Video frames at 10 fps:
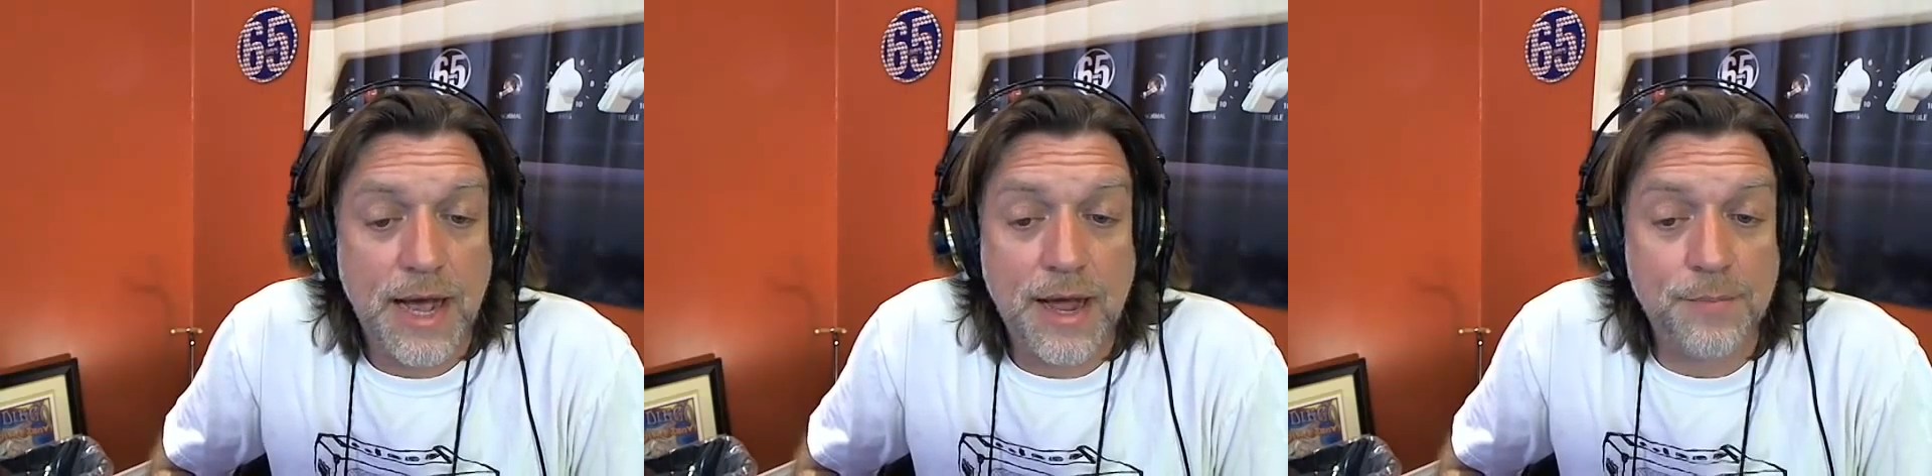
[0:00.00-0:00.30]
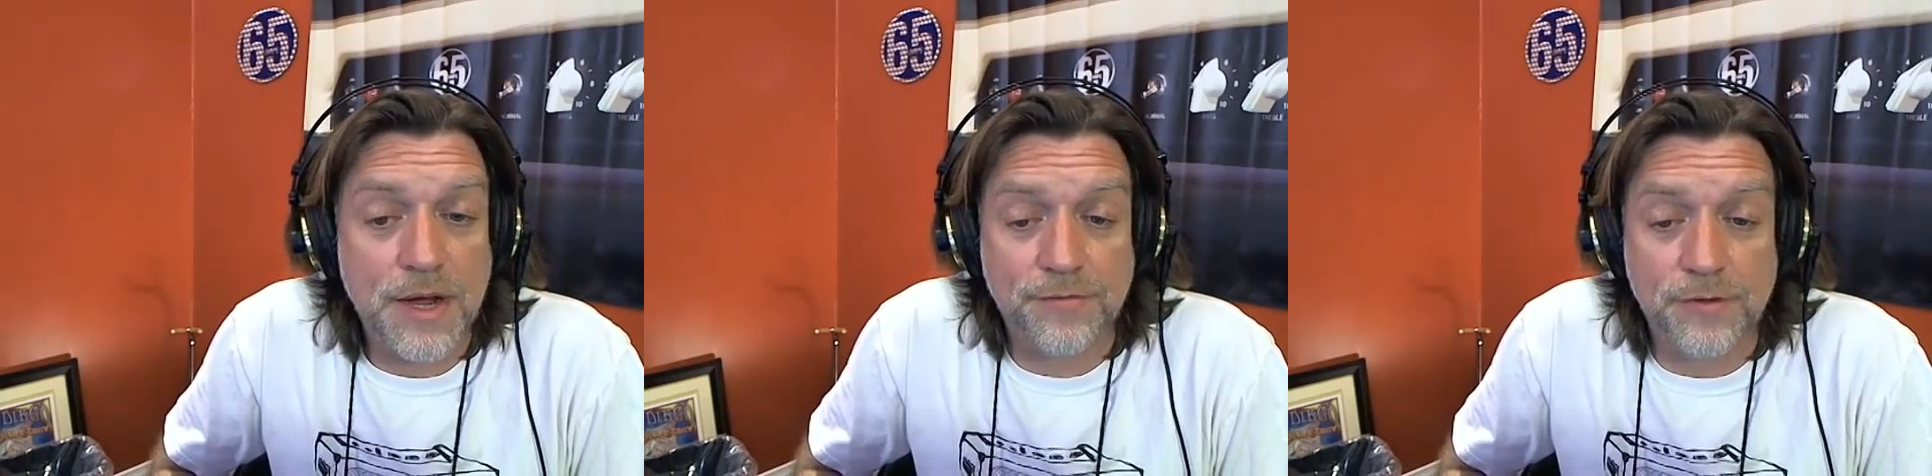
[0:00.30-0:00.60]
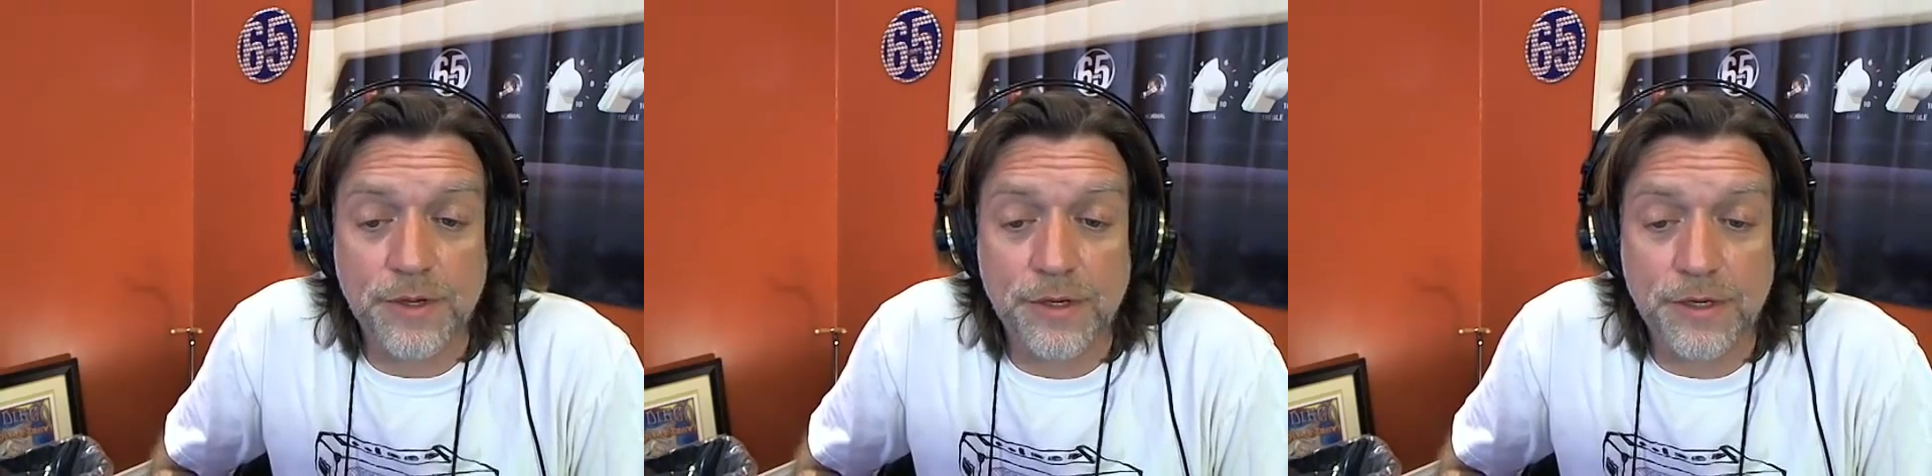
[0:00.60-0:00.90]
I'm
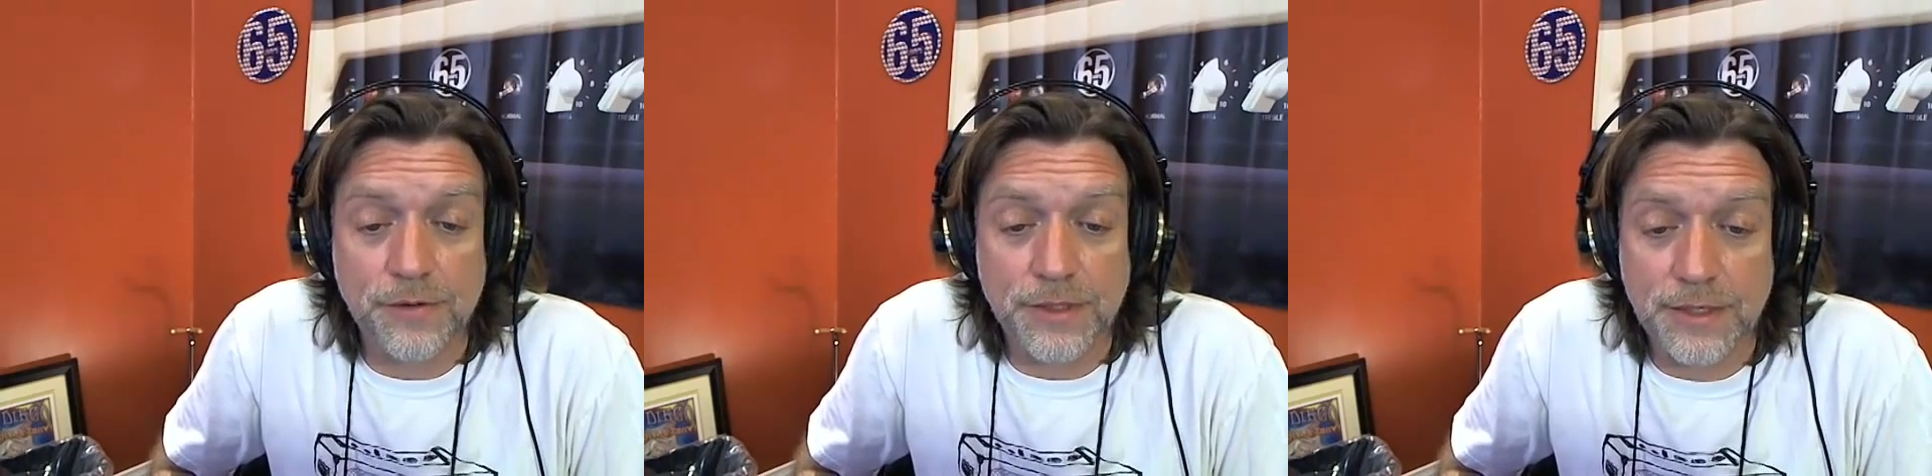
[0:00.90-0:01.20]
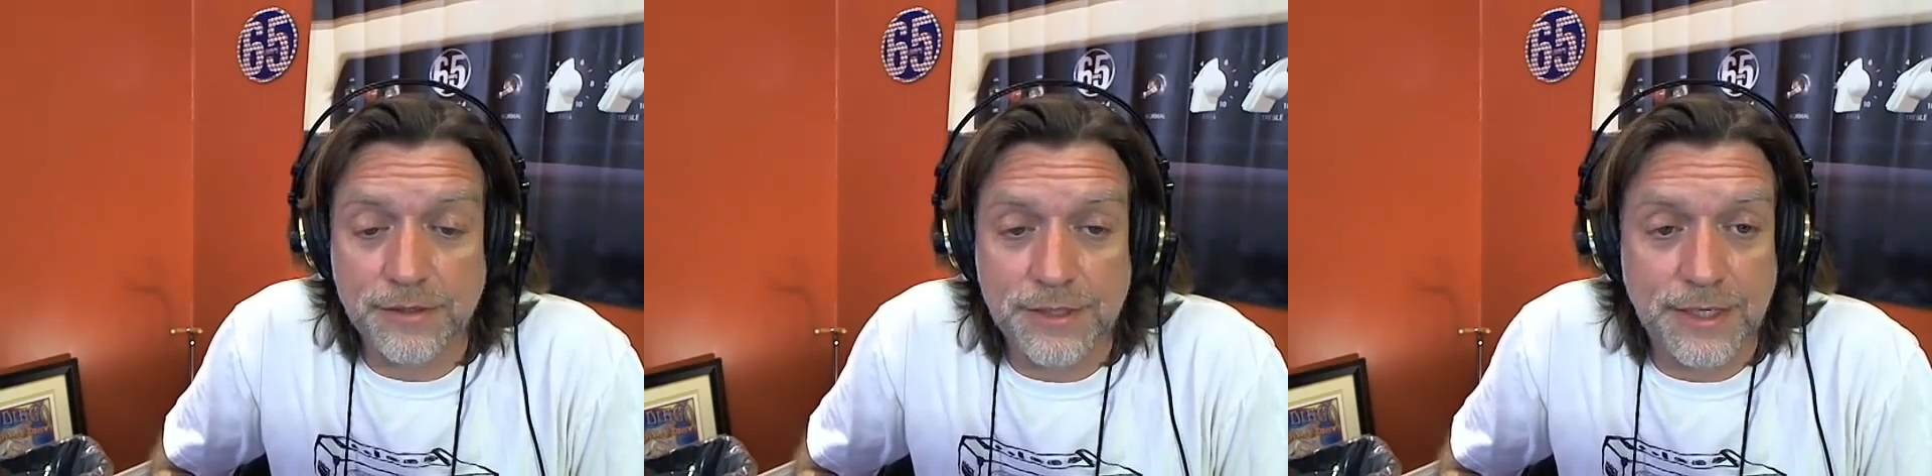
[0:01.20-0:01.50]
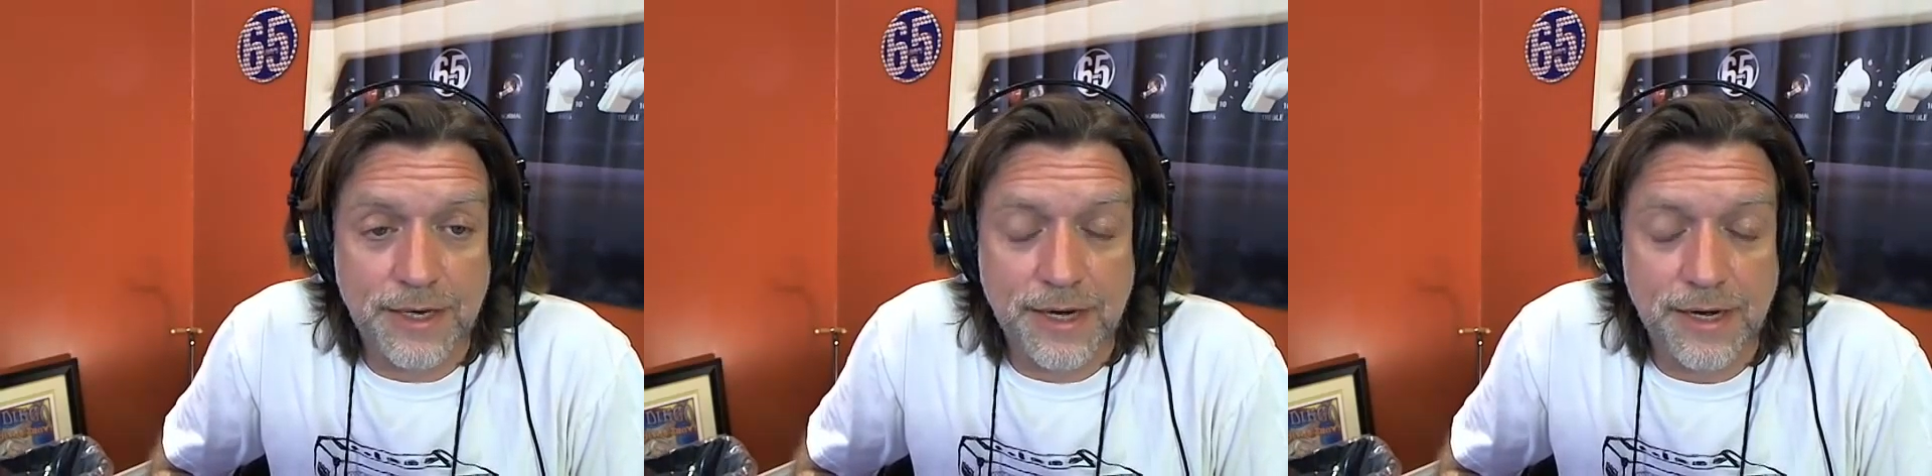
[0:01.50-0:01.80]
not familiar with those, Nick.